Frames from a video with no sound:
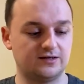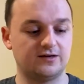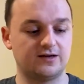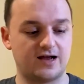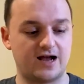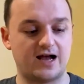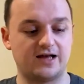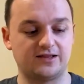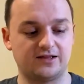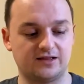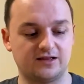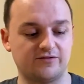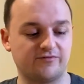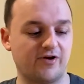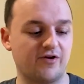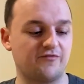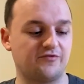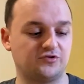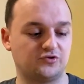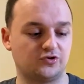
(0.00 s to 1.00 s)
I think they've
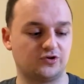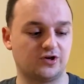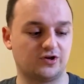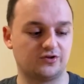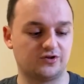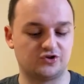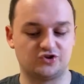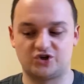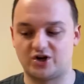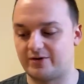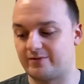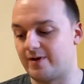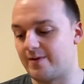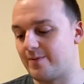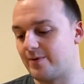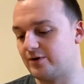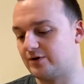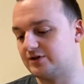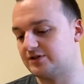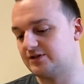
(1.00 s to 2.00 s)
overdone it on the cherry
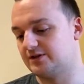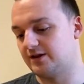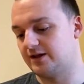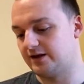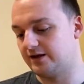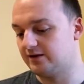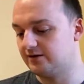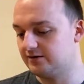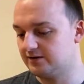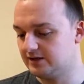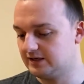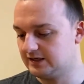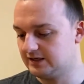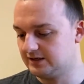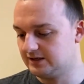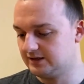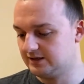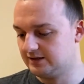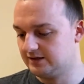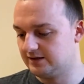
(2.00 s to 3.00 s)
personally.
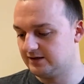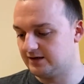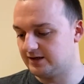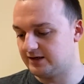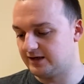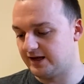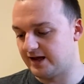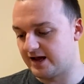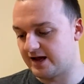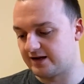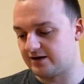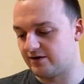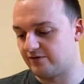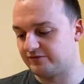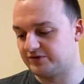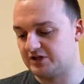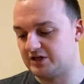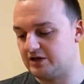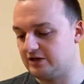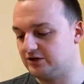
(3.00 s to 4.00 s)
And again,
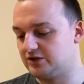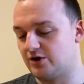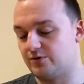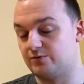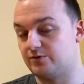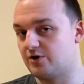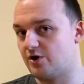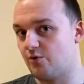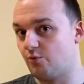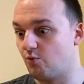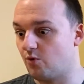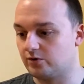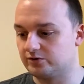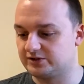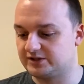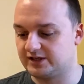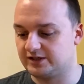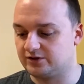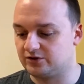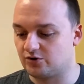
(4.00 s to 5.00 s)
obviously, you don't know
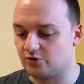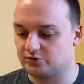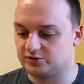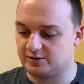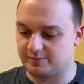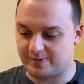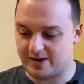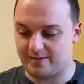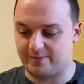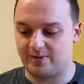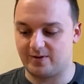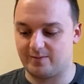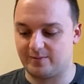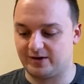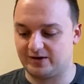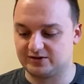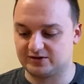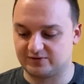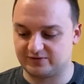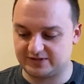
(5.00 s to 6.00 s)
what's in Dr. Pepper
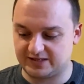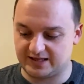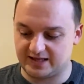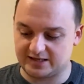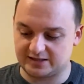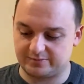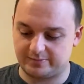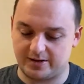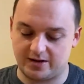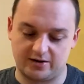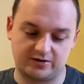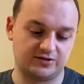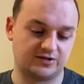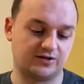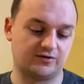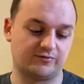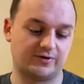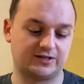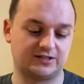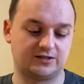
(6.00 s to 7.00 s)
because obviously that's part of
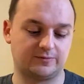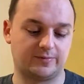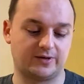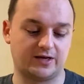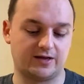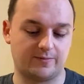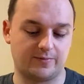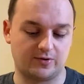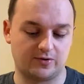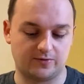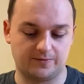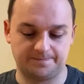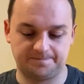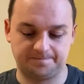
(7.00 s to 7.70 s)
the recipe, but